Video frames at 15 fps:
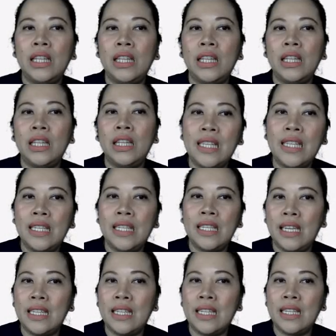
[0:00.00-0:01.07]
use this as an
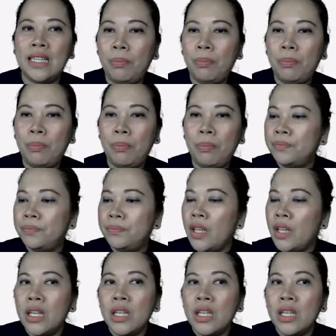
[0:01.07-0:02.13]
example.
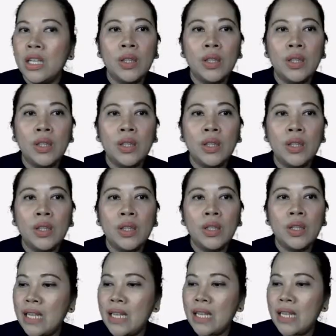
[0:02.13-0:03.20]
So let's say for
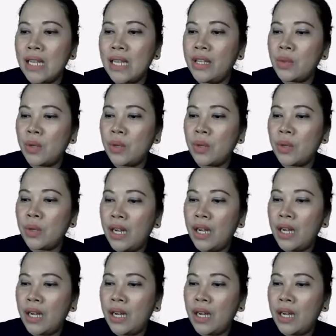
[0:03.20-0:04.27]
example this one, right?
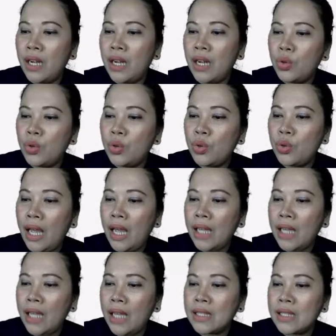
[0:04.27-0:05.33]

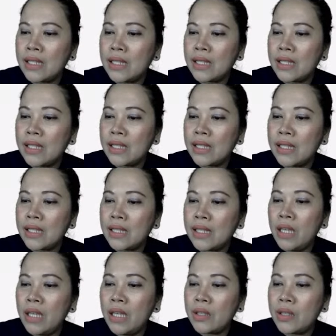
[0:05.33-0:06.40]
2x
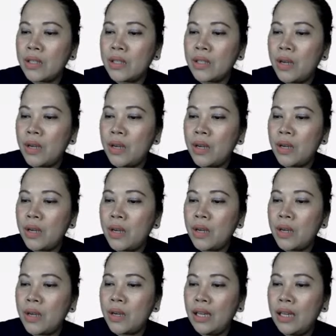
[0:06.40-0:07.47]
minus 3y
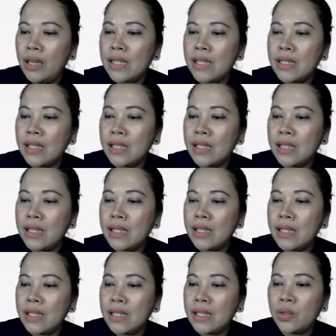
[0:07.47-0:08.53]
less than or
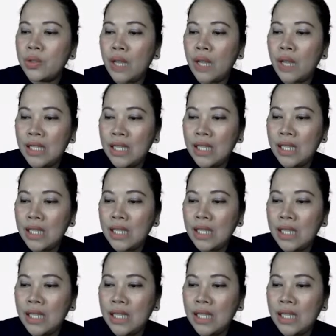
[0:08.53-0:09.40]
equal to 18.